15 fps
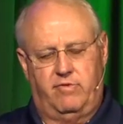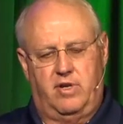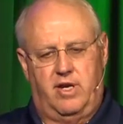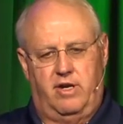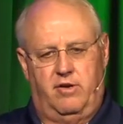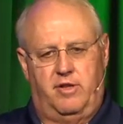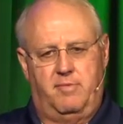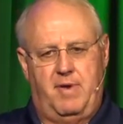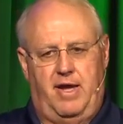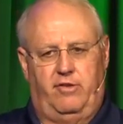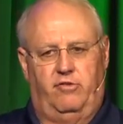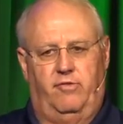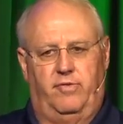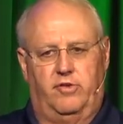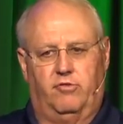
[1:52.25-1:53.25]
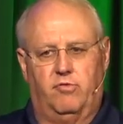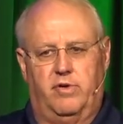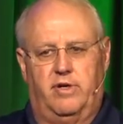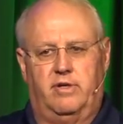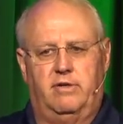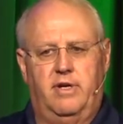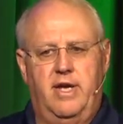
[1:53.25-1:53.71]
done on the Mountains of
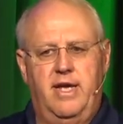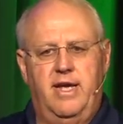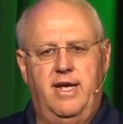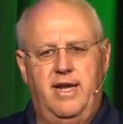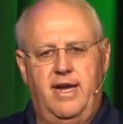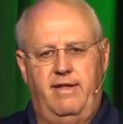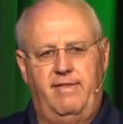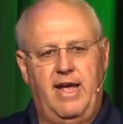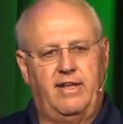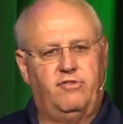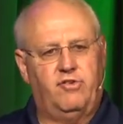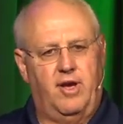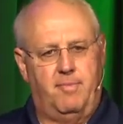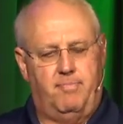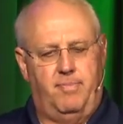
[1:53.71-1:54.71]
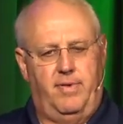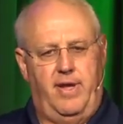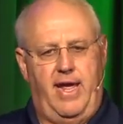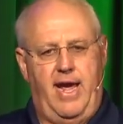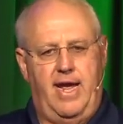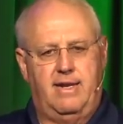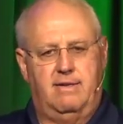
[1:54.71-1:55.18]
Israel, and that's up
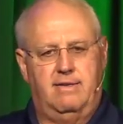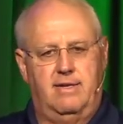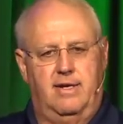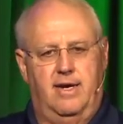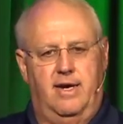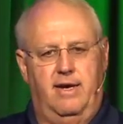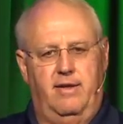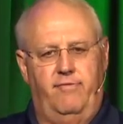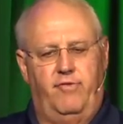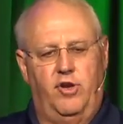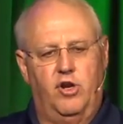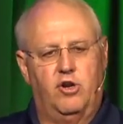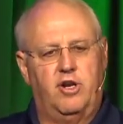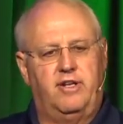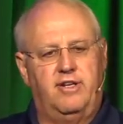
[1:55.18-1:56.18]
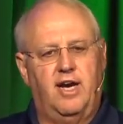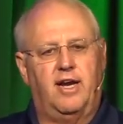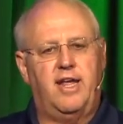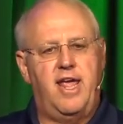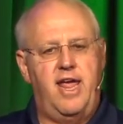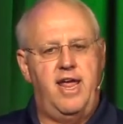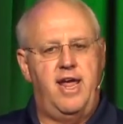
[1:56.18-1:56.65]
at, uh, if you go to
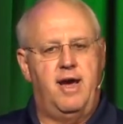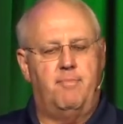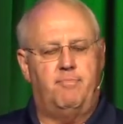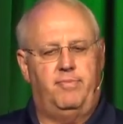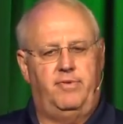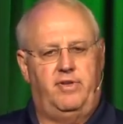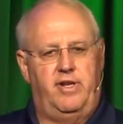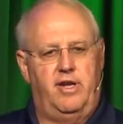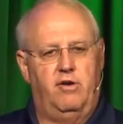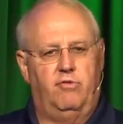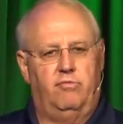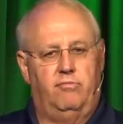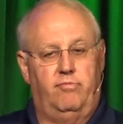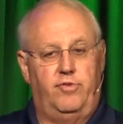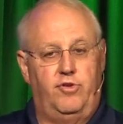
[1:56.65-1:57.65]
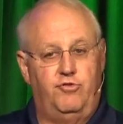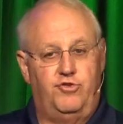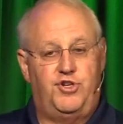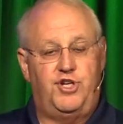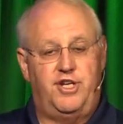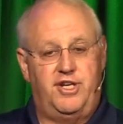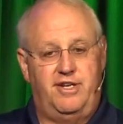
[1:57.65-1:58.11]
Doug Hamp, D O U
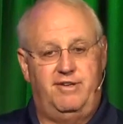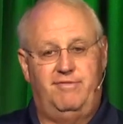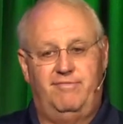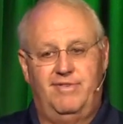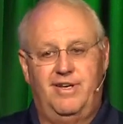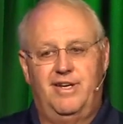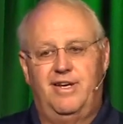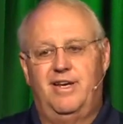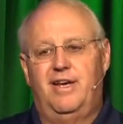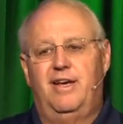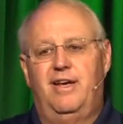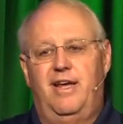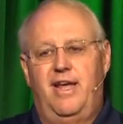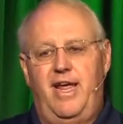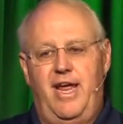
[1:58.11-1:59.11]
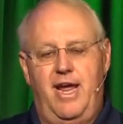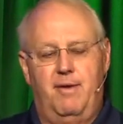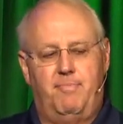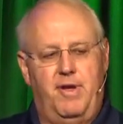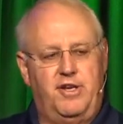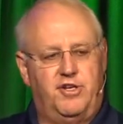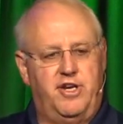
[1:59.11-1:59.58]
G,
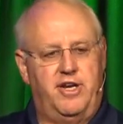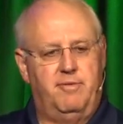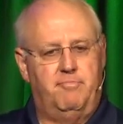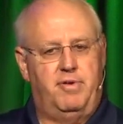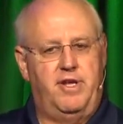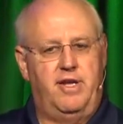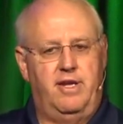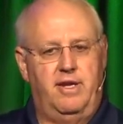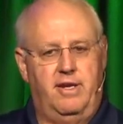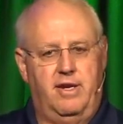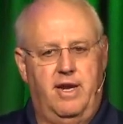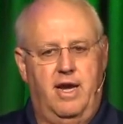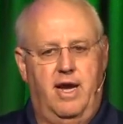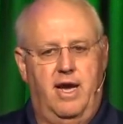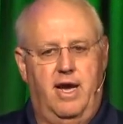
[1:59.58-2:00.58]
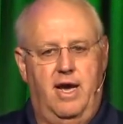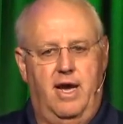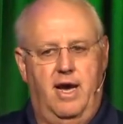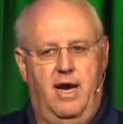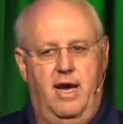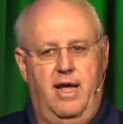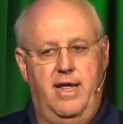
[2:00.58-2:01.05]
Hamp, H A M P,
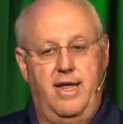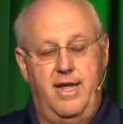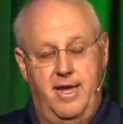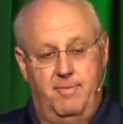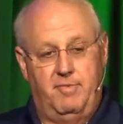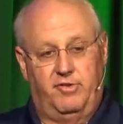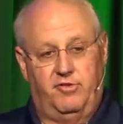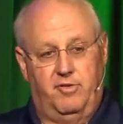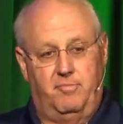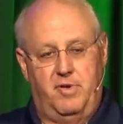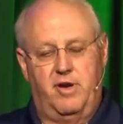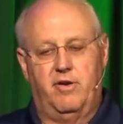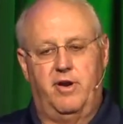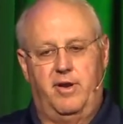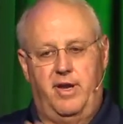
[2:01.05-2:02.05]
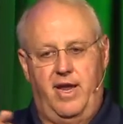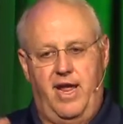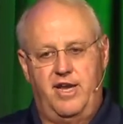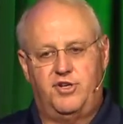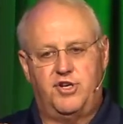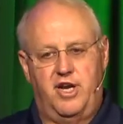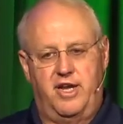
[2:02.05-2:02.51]
M as in Mary,
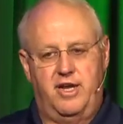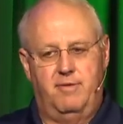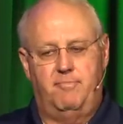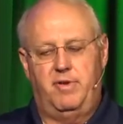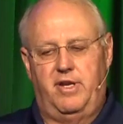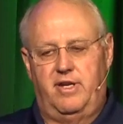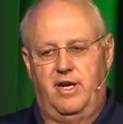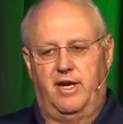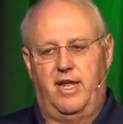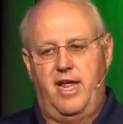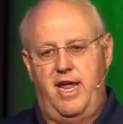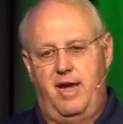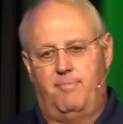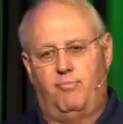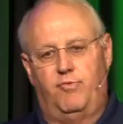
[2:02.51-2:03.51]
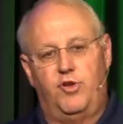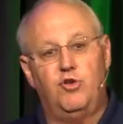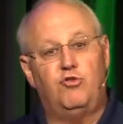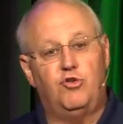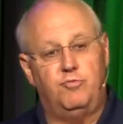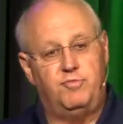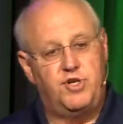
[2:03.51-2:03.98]
H A M Doug Hamp
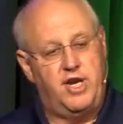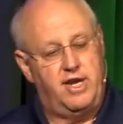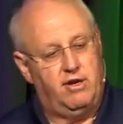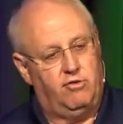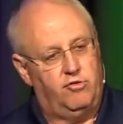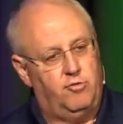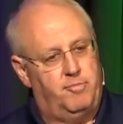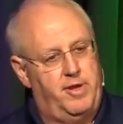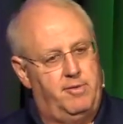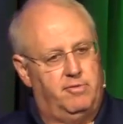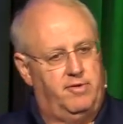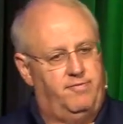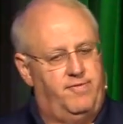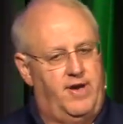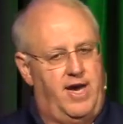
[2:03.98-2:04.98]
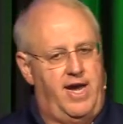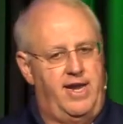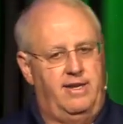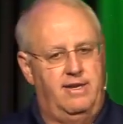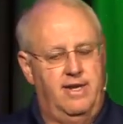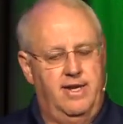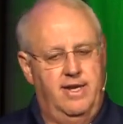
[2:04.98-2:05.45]
YouTube channel, you'll be able to
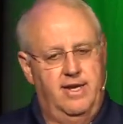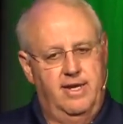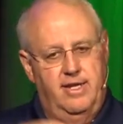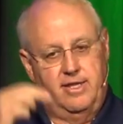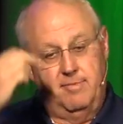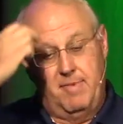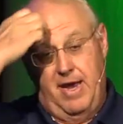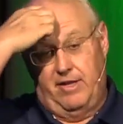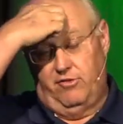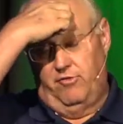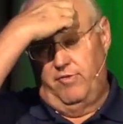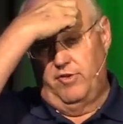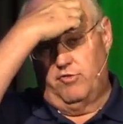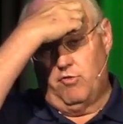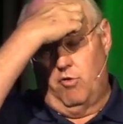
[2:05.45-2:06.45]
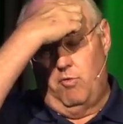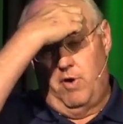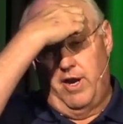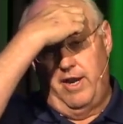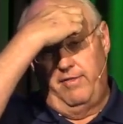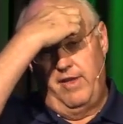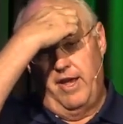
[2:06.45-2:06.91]
find the Mountains of Israel
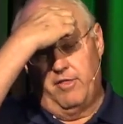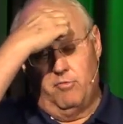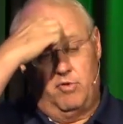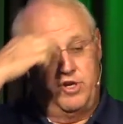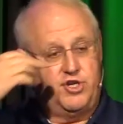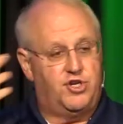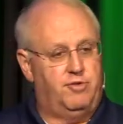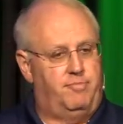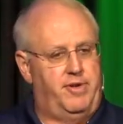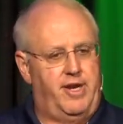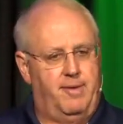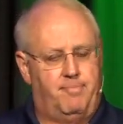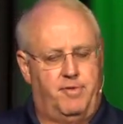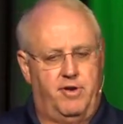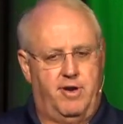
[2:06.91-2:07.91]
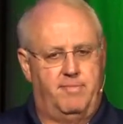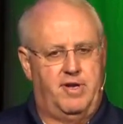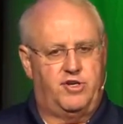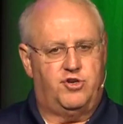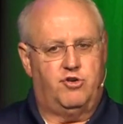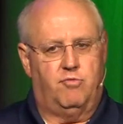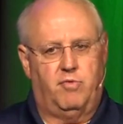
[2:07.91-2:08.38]
one, and the other one should be up there. I'm not
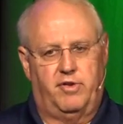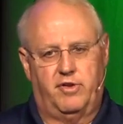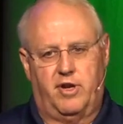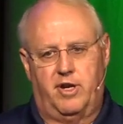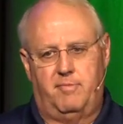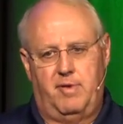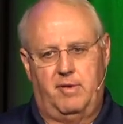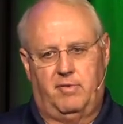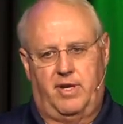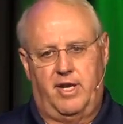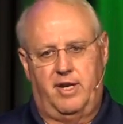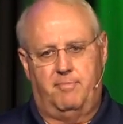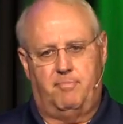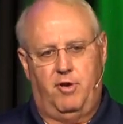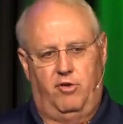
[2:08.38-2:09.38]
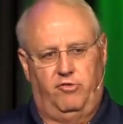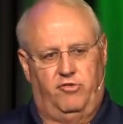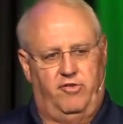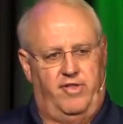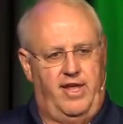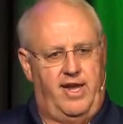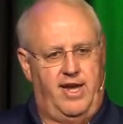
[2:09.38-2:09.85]
sure when they're going to be able to get it
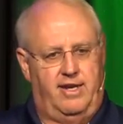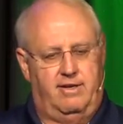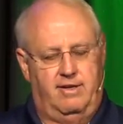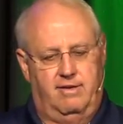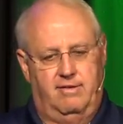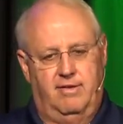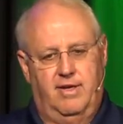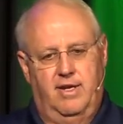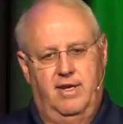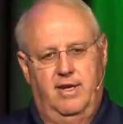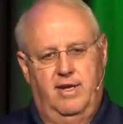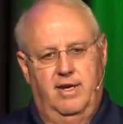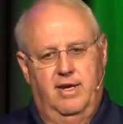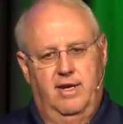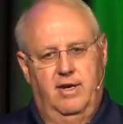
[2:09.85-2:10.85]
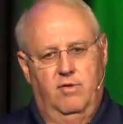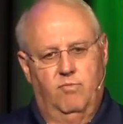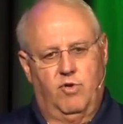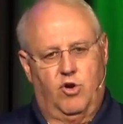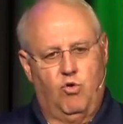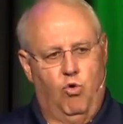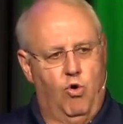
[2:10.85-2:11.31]
posted. They had to
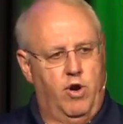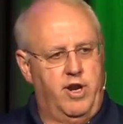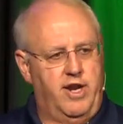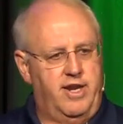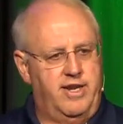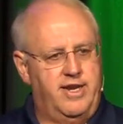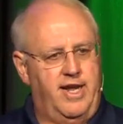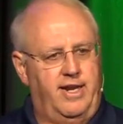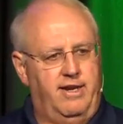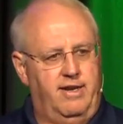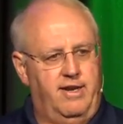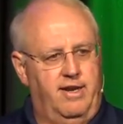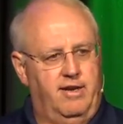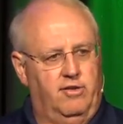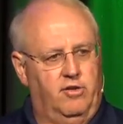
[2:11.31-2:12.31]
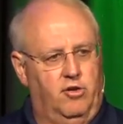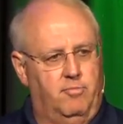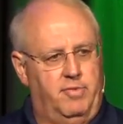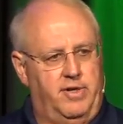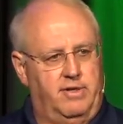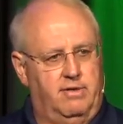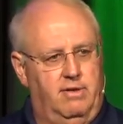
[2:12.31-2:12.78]
record it and edit it a little
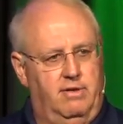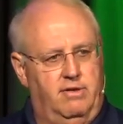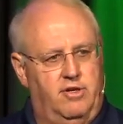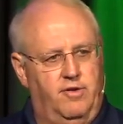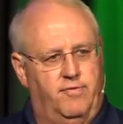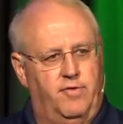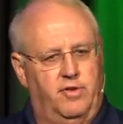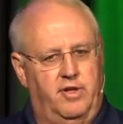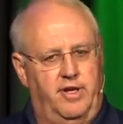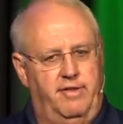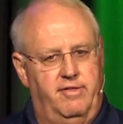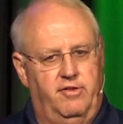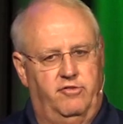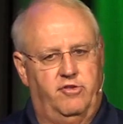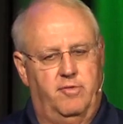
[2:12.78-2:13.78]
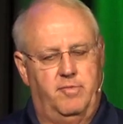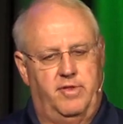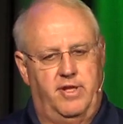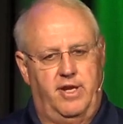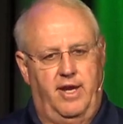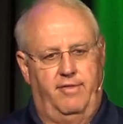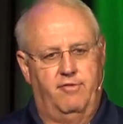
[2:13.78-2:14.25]
bit differently than some of
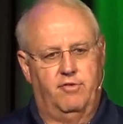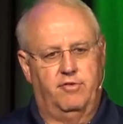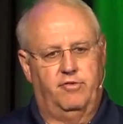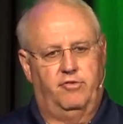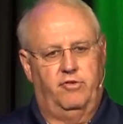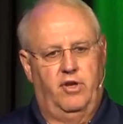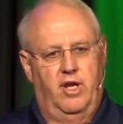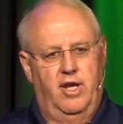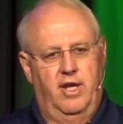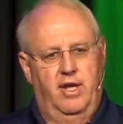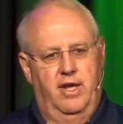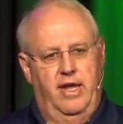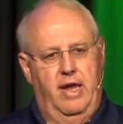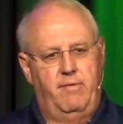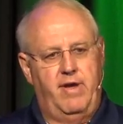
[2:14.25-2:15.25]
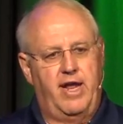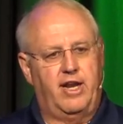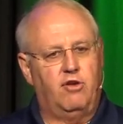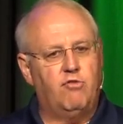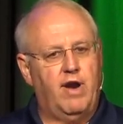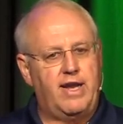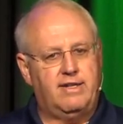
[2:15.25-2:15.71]
the others. And we had a
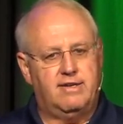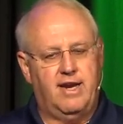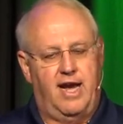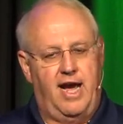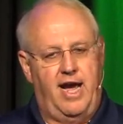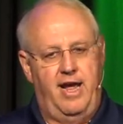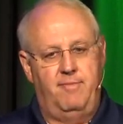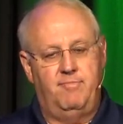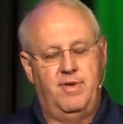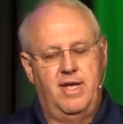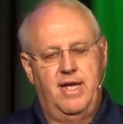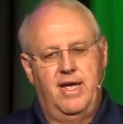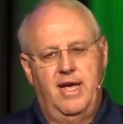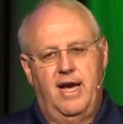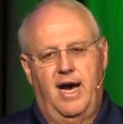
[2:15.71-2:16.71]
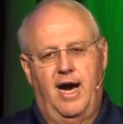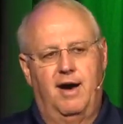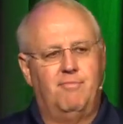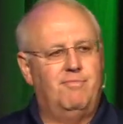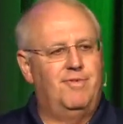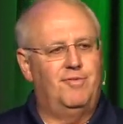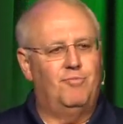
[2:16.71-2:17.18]
great time. Uh,
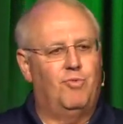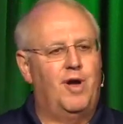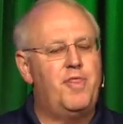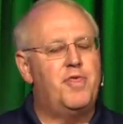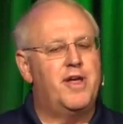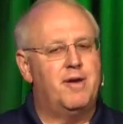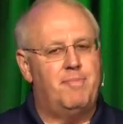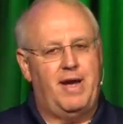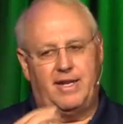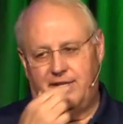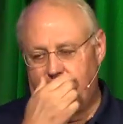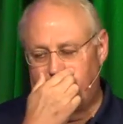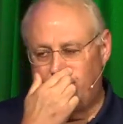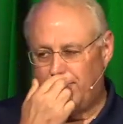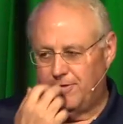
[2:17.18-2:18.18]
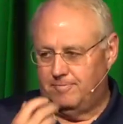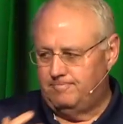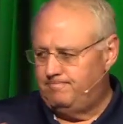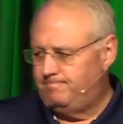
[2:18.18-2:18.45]
one thing about Denver,